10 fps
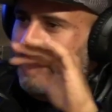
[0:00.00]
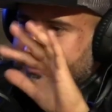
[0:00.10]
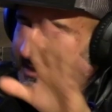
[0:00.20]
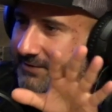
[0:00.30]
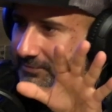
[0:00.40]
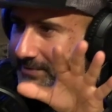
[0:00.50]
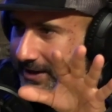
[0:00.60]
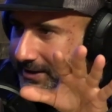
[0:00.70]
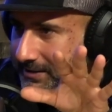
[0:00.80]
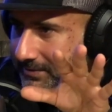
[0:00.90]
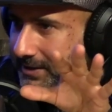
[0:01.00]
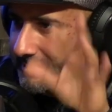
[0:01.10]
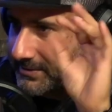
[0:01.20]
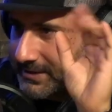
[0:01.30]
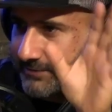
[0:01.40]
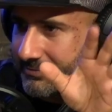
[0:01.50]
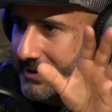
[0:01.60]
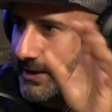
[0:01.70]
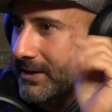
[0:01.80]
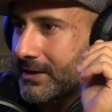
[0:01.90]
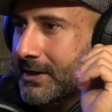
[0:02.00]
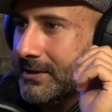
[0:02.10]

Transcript: aside from diet, right? Aside from diet,